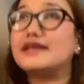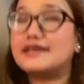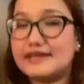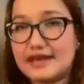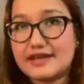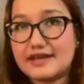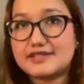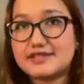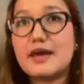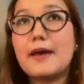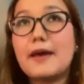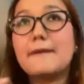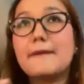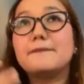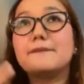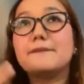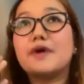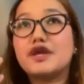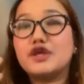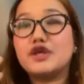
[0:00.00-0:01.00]
yes
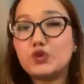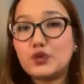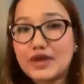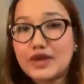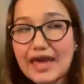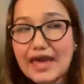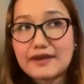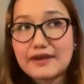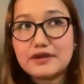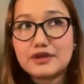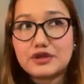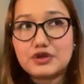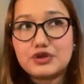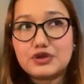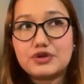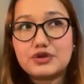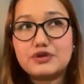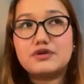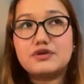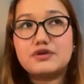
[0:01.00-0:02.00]
uh, you can
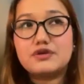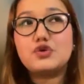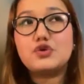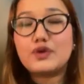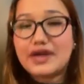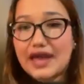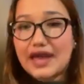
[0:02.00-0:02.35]
you